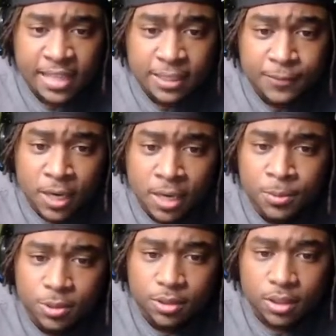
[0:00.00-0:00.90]
He
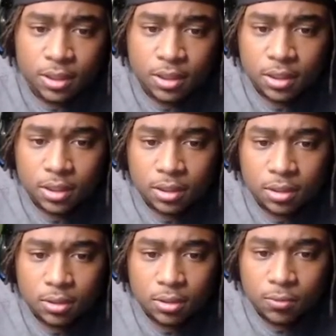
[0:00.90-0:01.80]
fumbled.
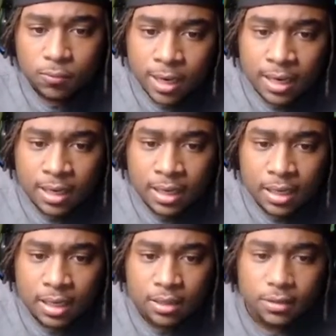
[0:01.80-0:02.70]

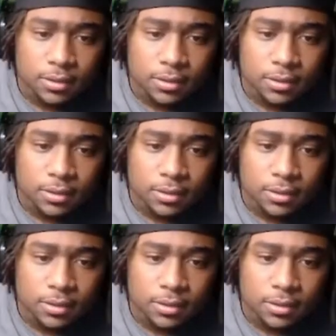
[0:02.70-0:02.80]
Wow.